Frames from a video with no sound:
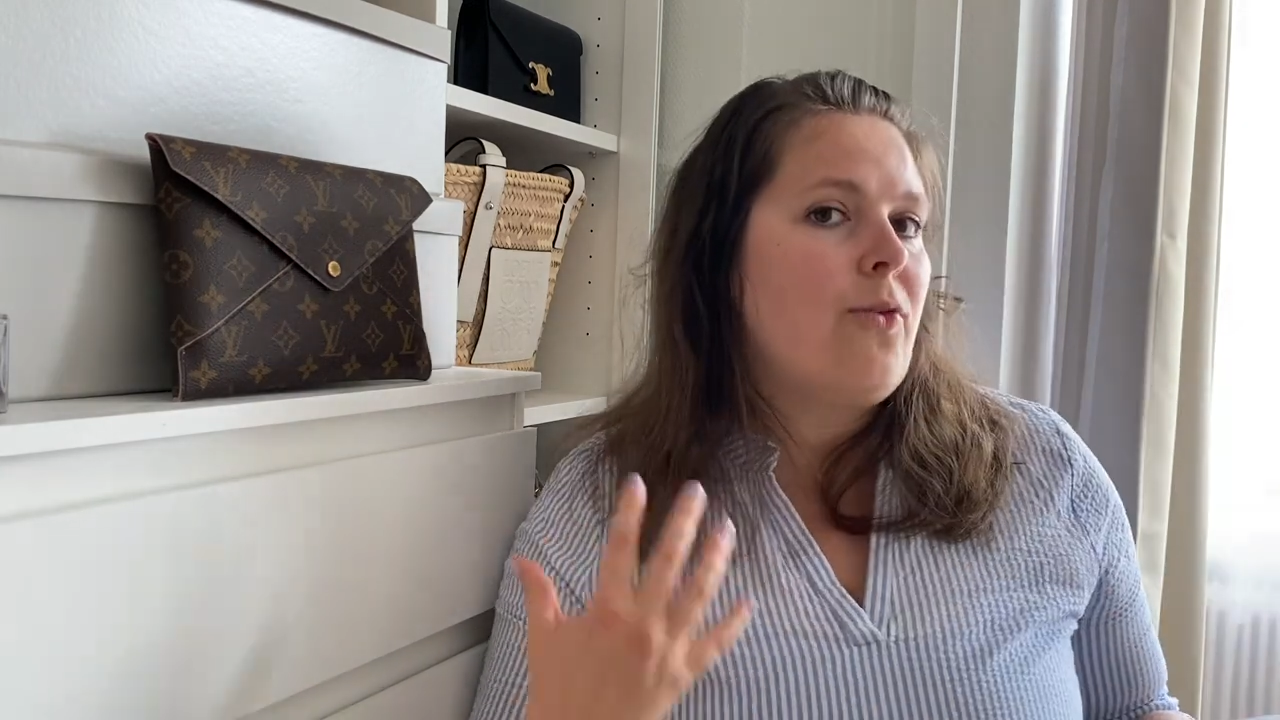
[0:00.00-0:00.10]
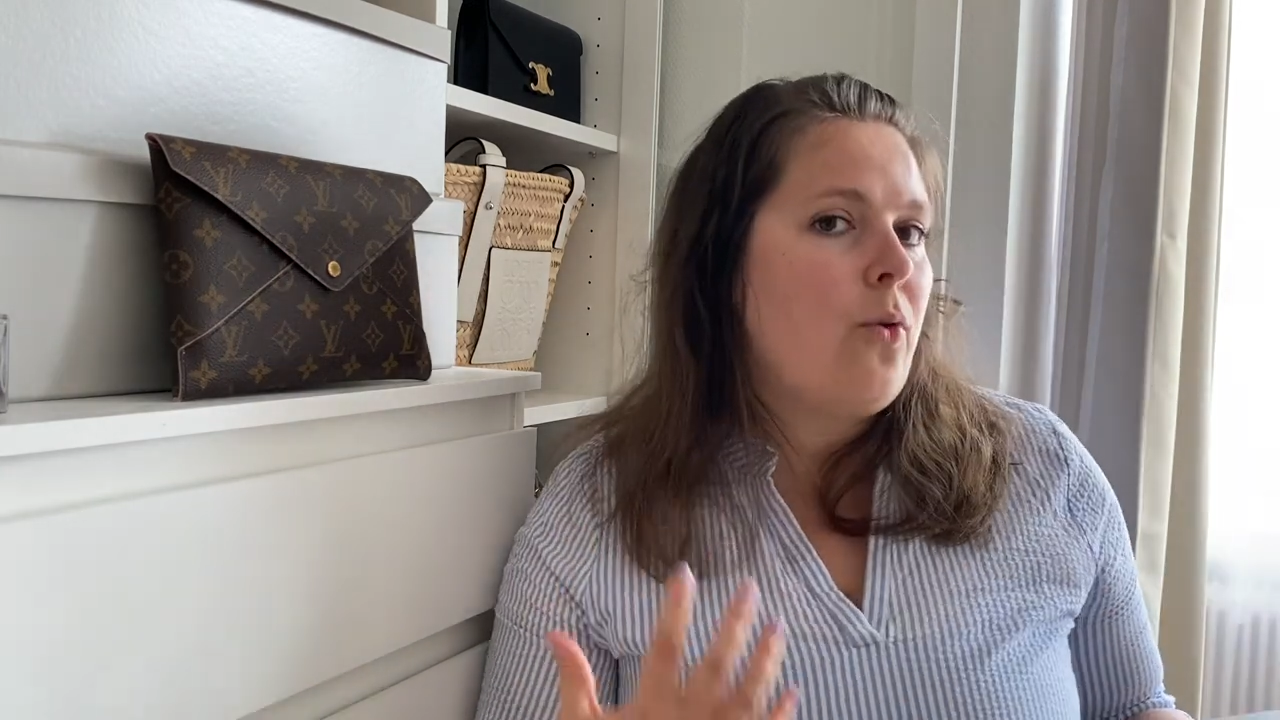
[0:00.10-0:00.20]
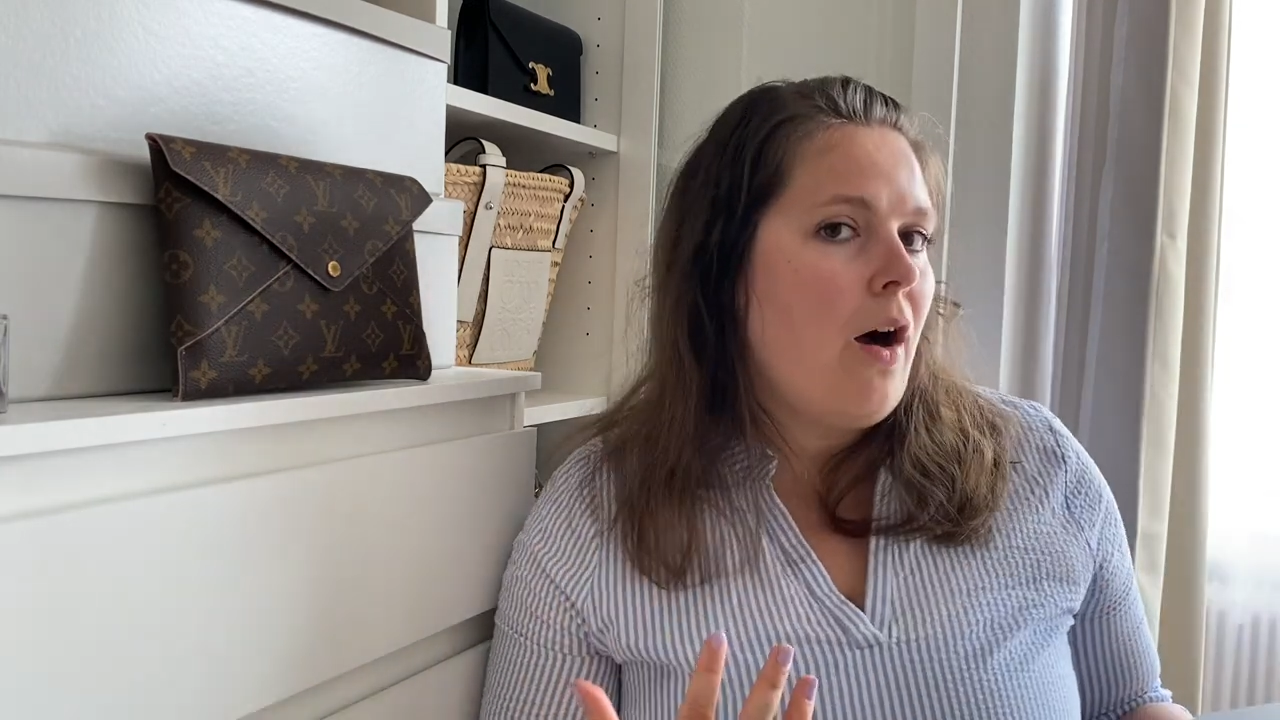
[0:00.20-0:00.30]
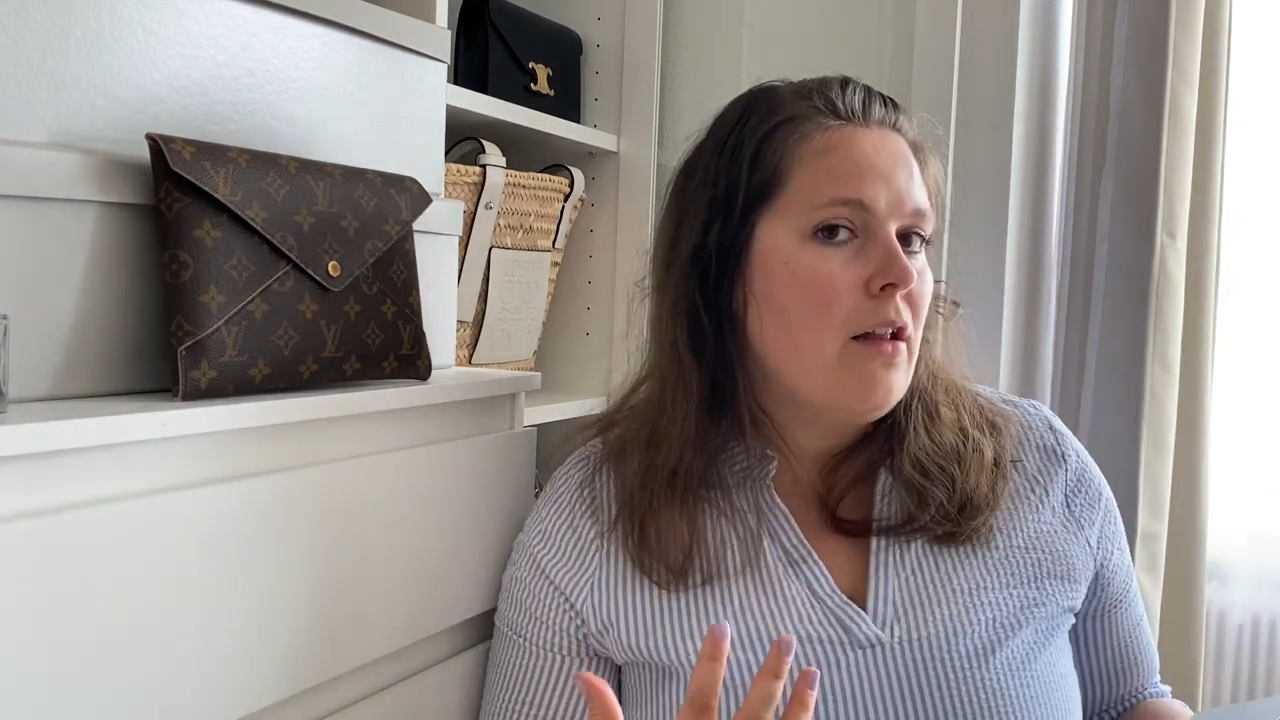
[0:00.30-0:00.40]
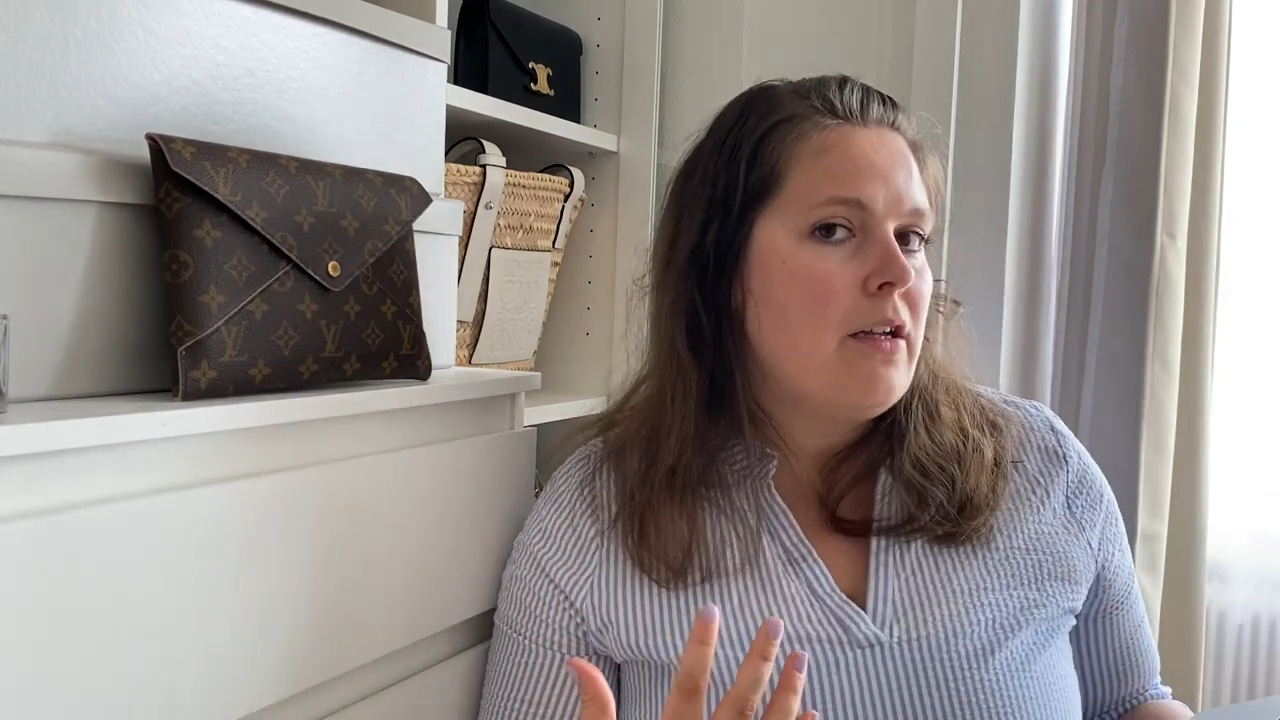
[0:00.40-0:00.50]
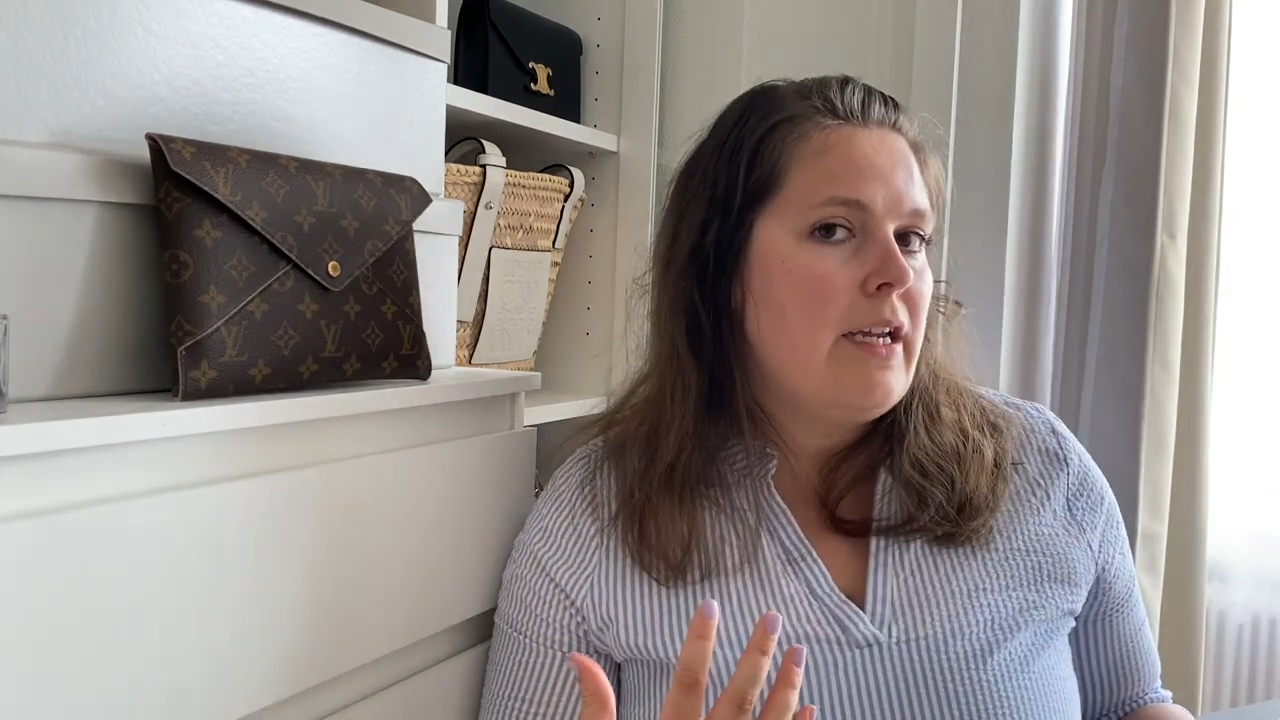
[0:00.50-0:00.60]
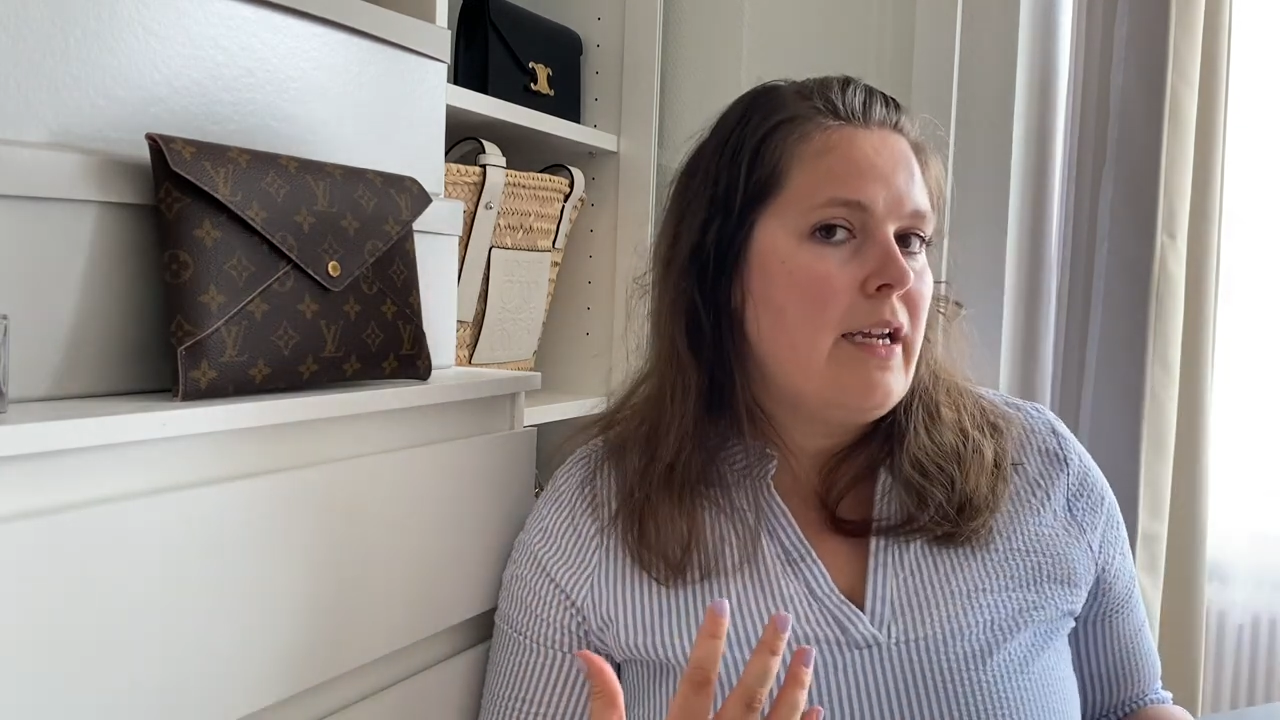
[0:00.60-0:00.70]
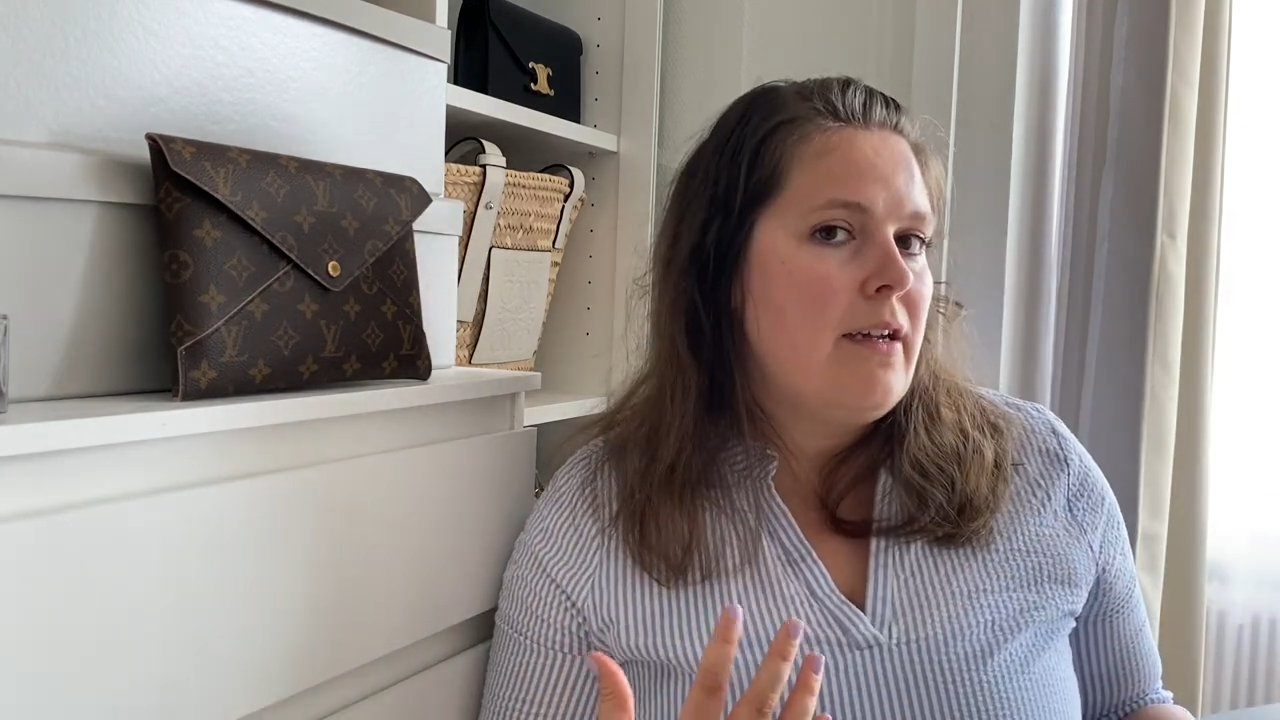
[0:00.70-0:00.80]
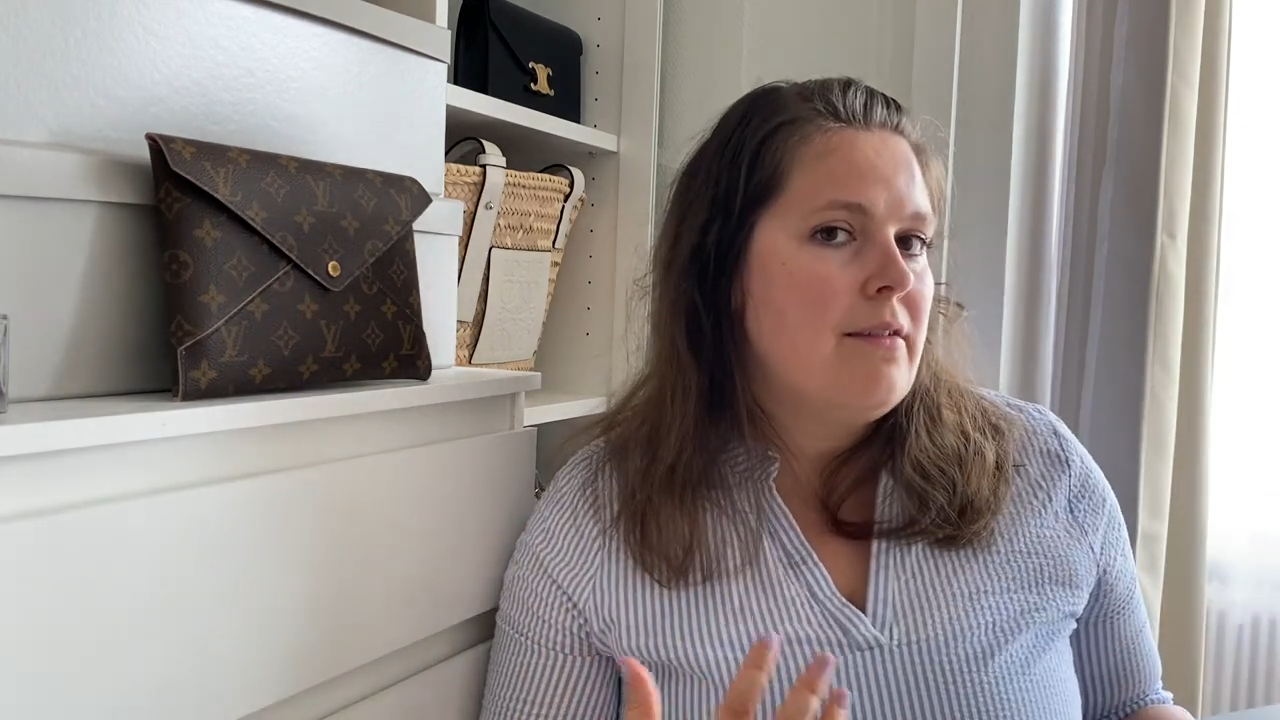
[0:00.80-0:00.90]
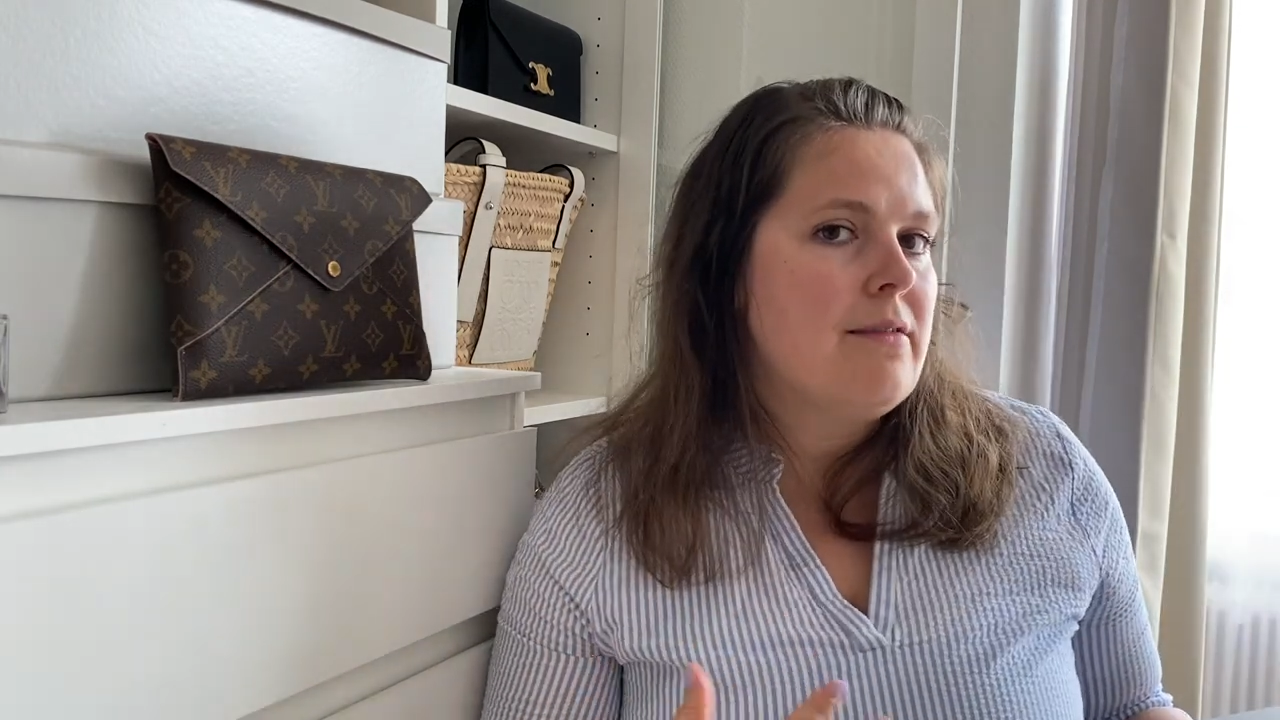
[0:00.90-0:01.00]

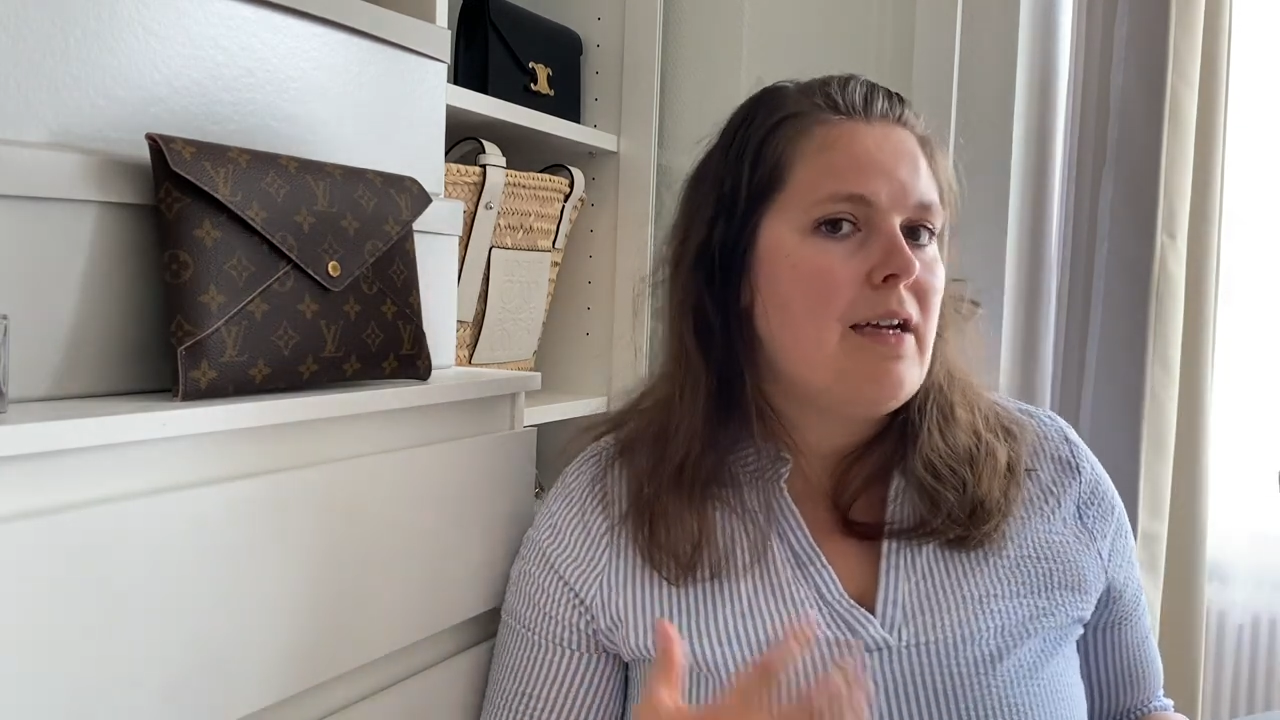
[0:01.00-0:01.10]
quality